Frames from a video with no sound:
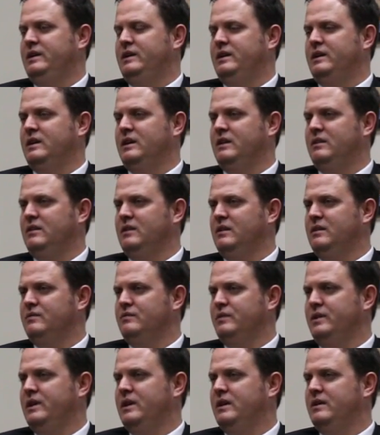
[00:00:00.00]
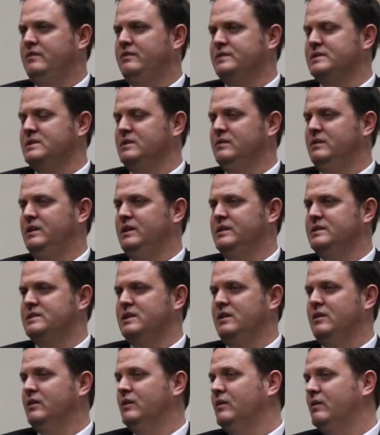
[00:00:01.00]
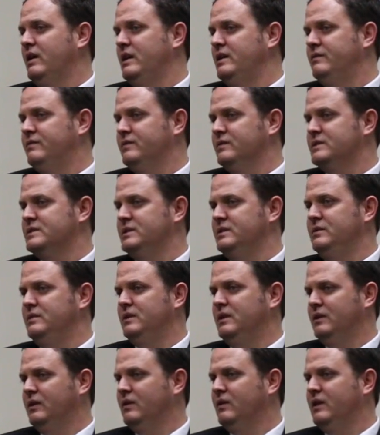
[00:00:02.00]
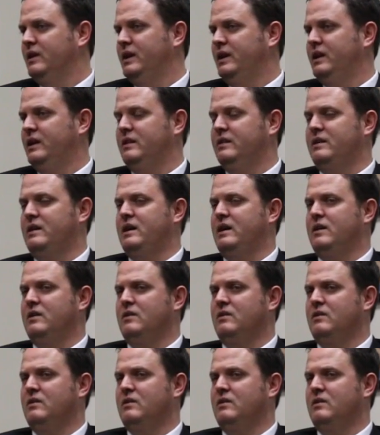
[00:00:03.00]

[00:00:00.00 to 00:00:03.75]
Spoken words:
And I think if we have facilities that are great for student learning and that